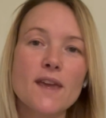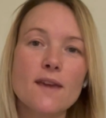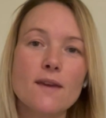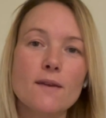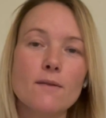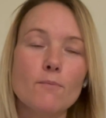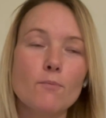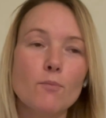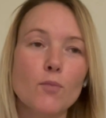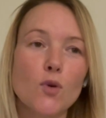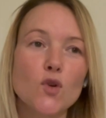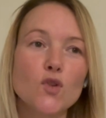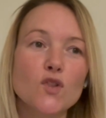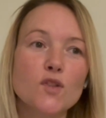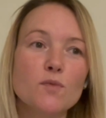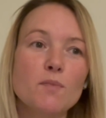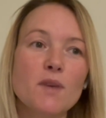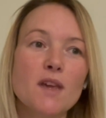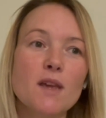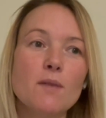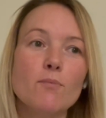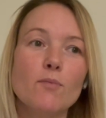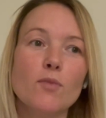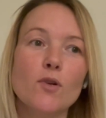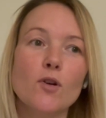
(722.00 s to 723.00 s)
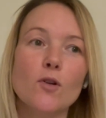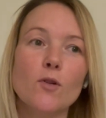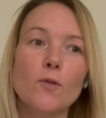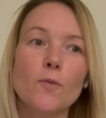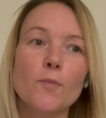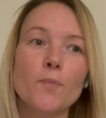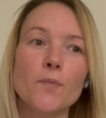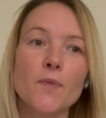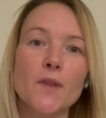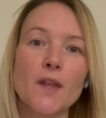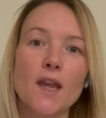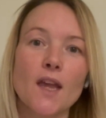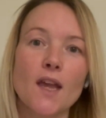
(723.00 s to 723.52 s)
puts people
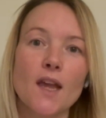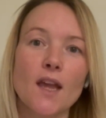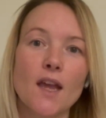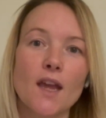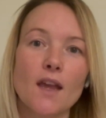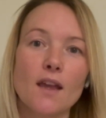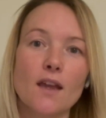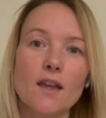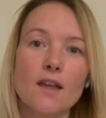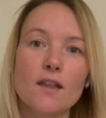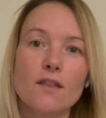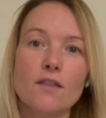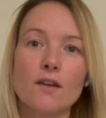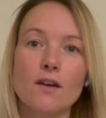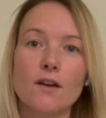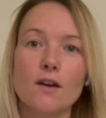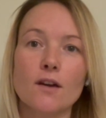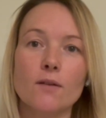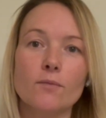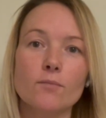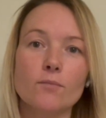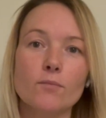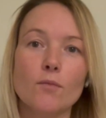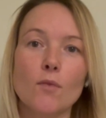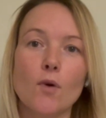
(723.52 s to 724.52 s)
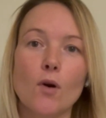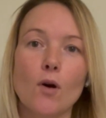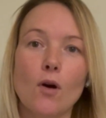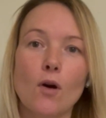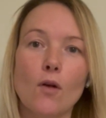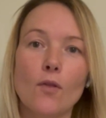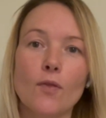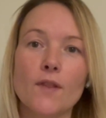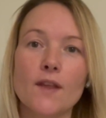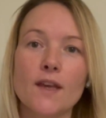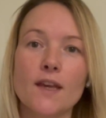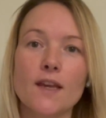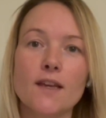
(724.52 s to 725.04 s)
either
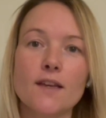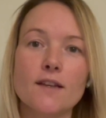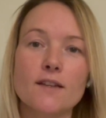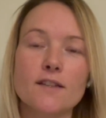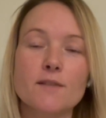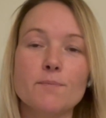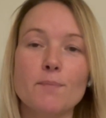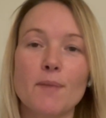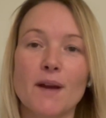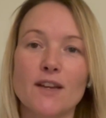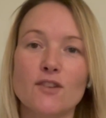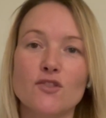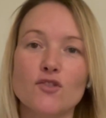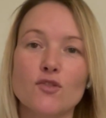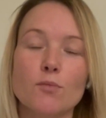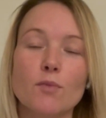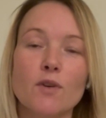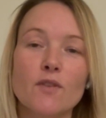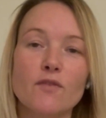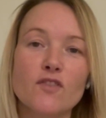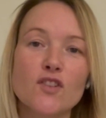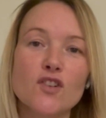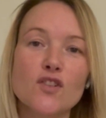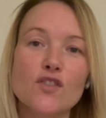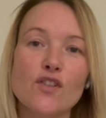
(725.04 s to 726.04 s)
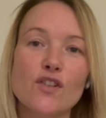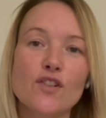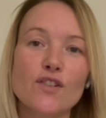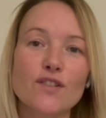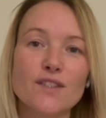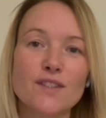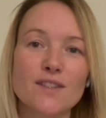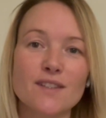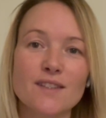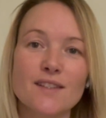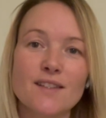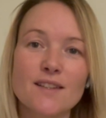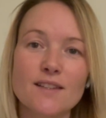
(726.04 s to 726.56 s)
on the spectrum of
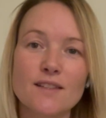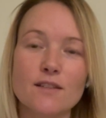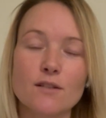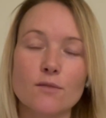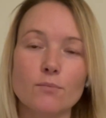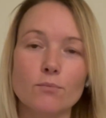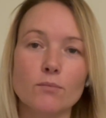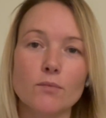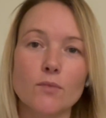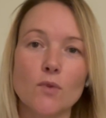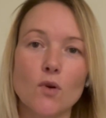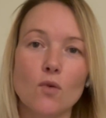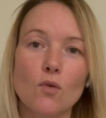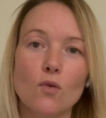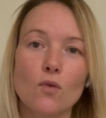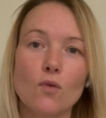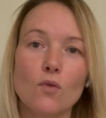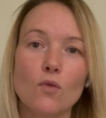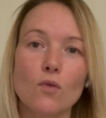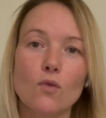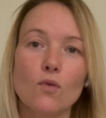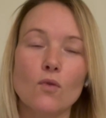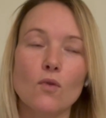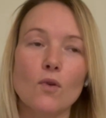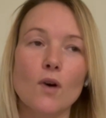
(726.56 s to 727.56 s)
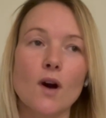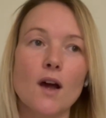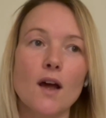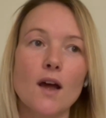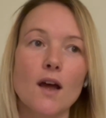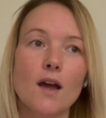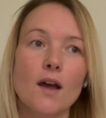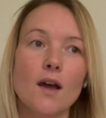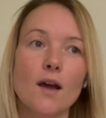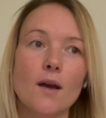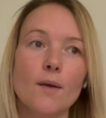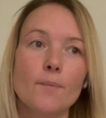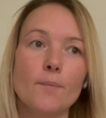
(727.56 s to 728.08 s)
narcissism or
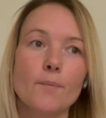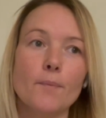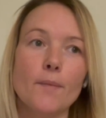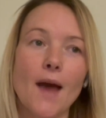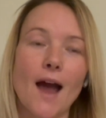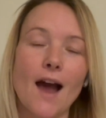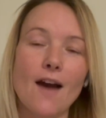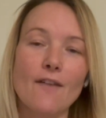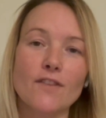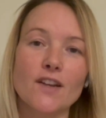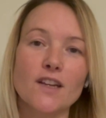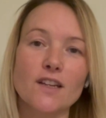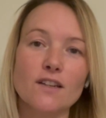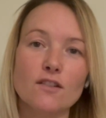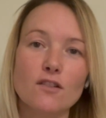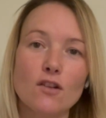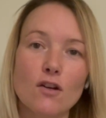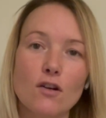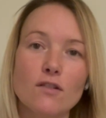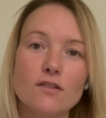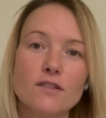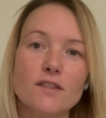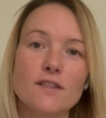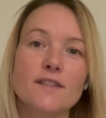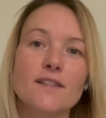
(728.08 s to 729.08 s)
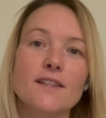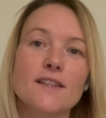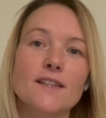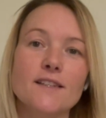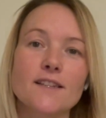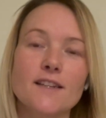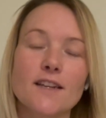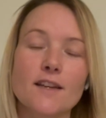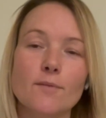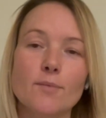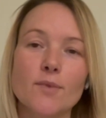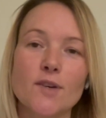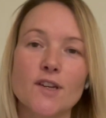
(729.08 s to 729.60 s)
having
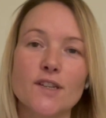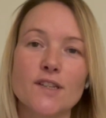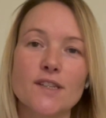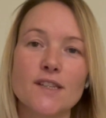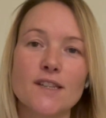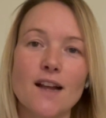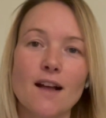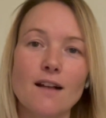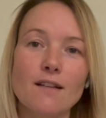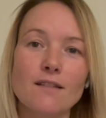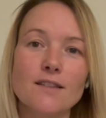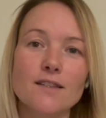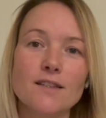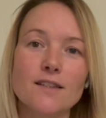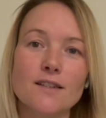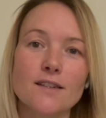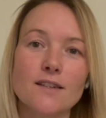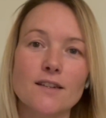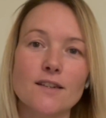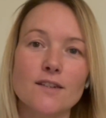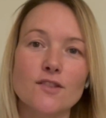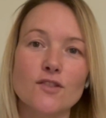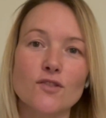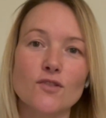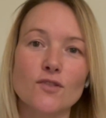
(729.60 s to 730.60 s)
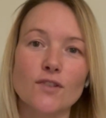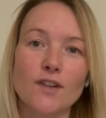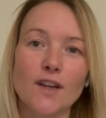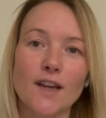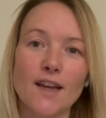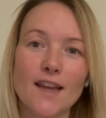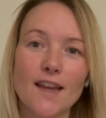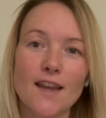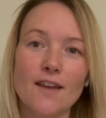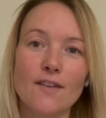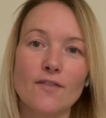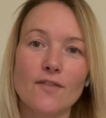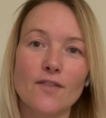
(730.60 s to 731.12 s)
narcissistic personality disorder,
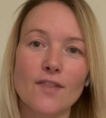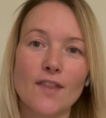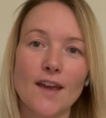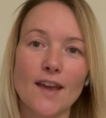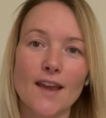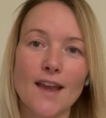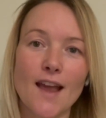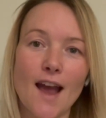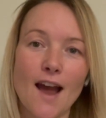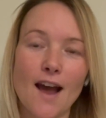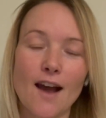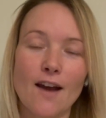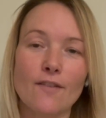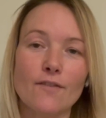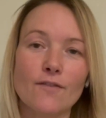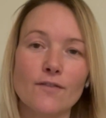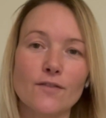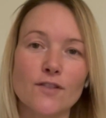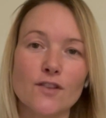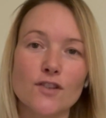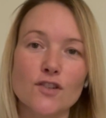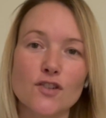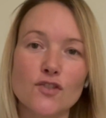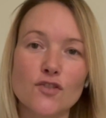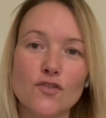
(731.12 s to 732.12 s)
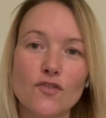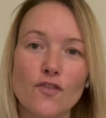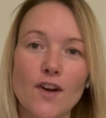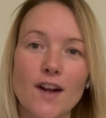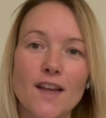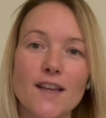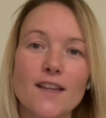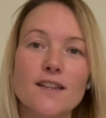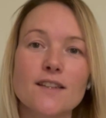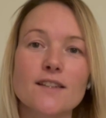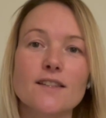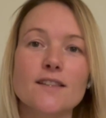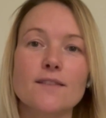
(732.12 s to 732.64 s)
if they have the
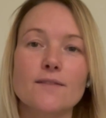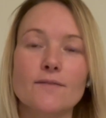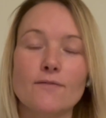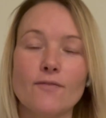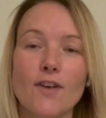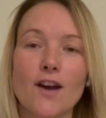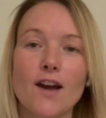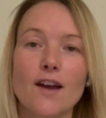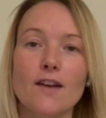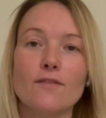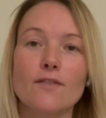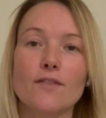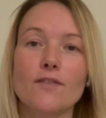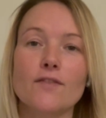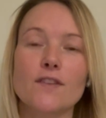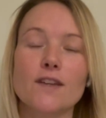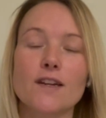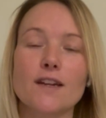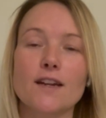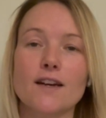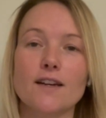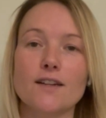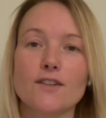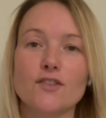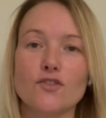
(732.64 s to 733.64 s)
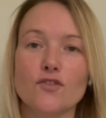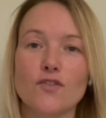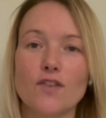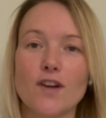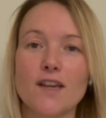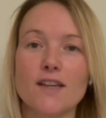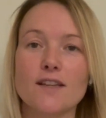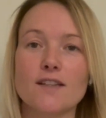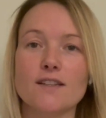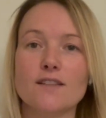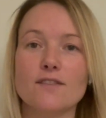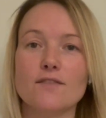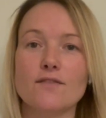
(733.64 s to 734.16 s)
traits, 5 of the 9
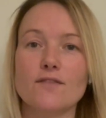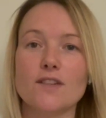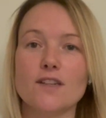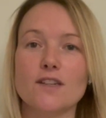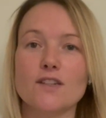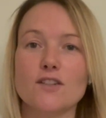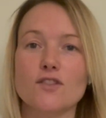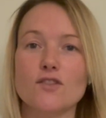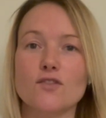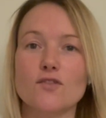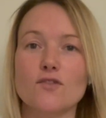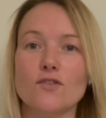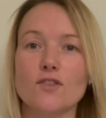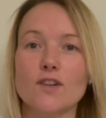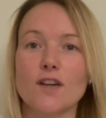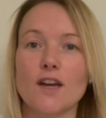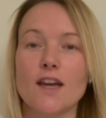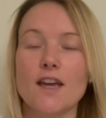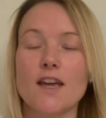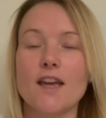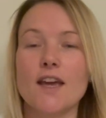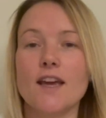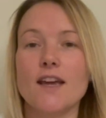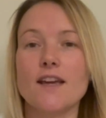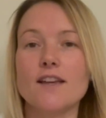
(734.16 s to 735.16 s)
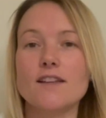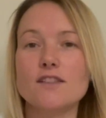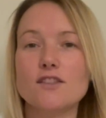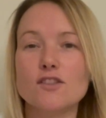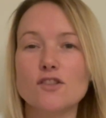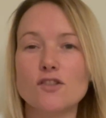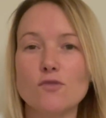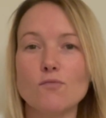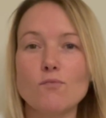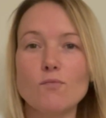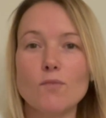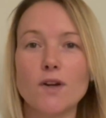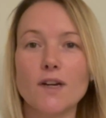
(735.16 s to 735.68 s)
traits of the disorder, is
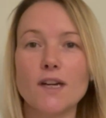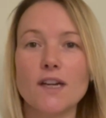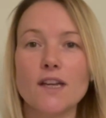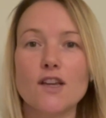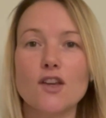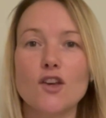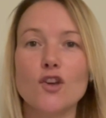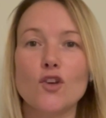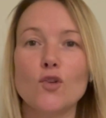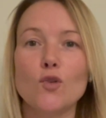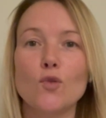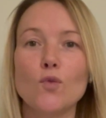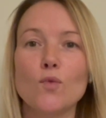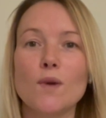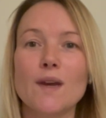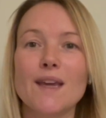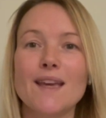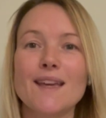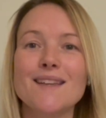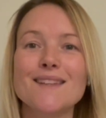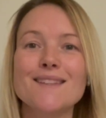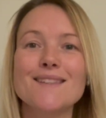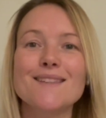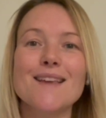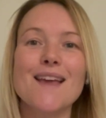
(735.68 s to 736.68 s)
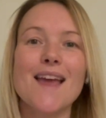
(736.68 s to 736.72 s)
somebody who is